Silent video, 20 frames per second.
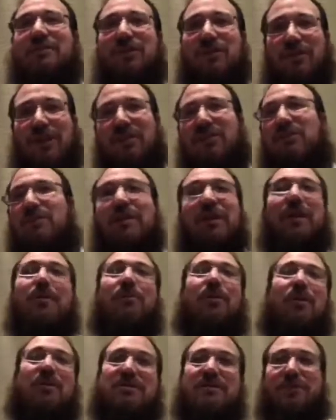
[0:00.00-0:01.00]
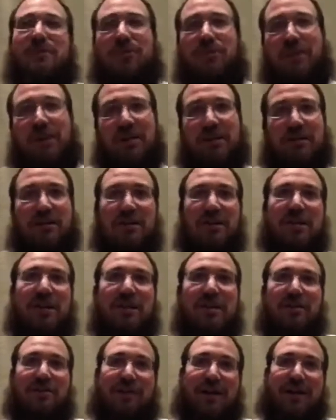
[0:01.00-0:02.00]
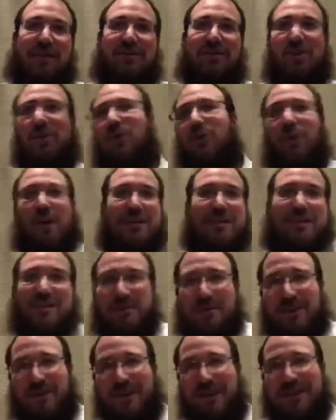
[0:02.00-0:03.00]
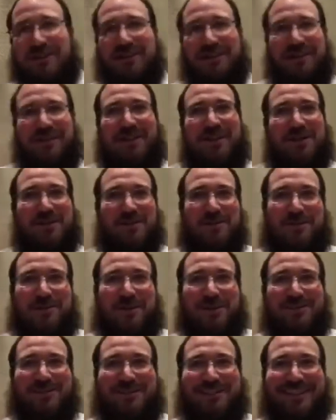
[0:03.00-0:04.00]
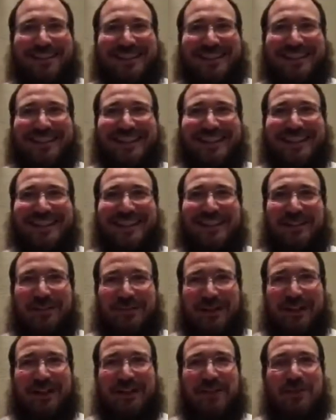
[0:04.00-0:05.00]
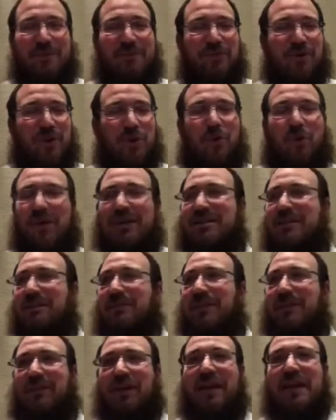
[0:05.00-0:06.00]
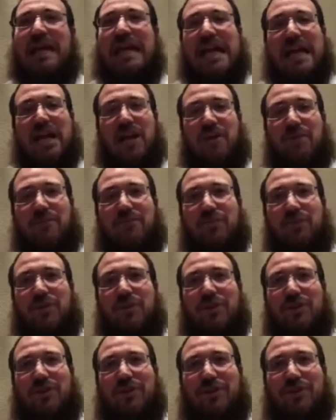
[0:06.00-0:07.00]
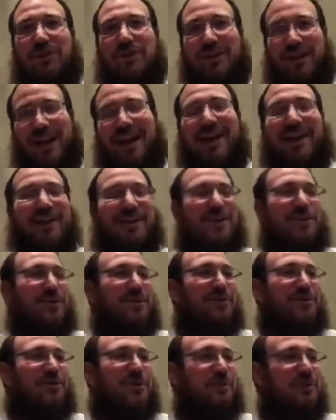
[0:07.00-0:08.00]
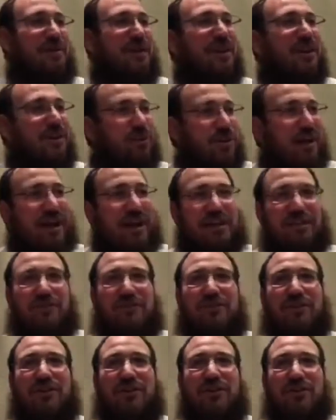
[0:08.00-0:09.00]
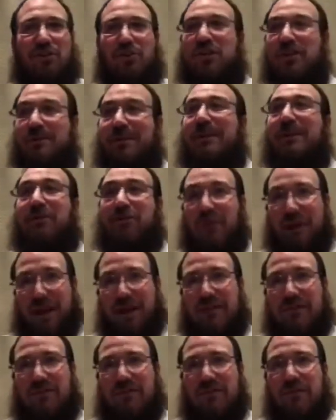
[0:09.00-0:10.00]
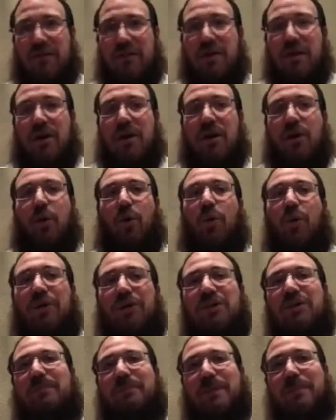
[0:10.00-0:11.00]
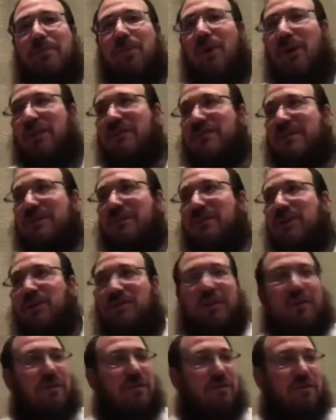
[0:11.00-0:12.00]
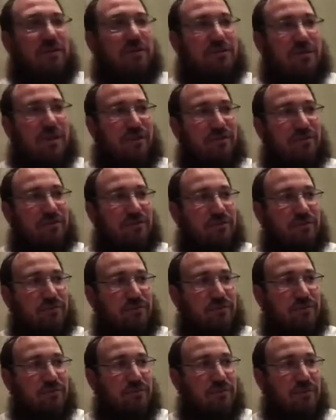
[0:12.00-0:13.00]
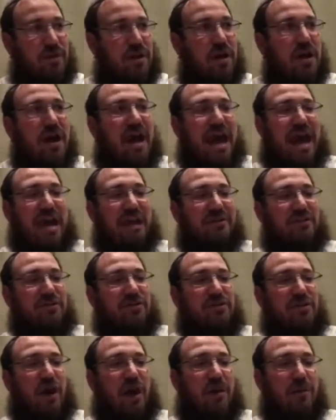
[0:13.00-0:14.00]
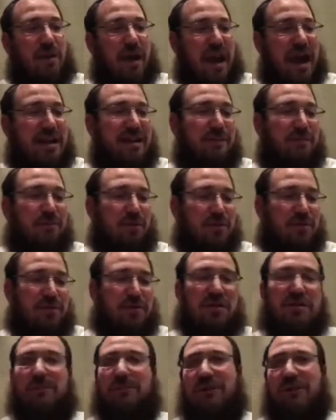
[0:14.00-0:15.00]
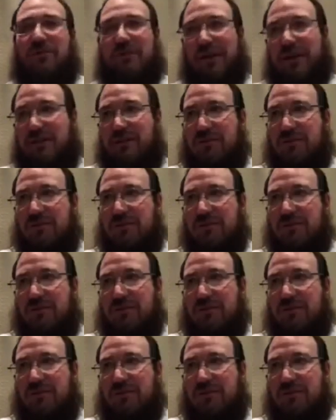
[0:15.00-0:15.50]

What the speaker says: greater, to become part of something greater, right? Who wants to be great? I think that was your quote for today, right? Who wants to be great? Yeah, to be great, you could be great, or you could be part of something greater than yourself. And any person could be great.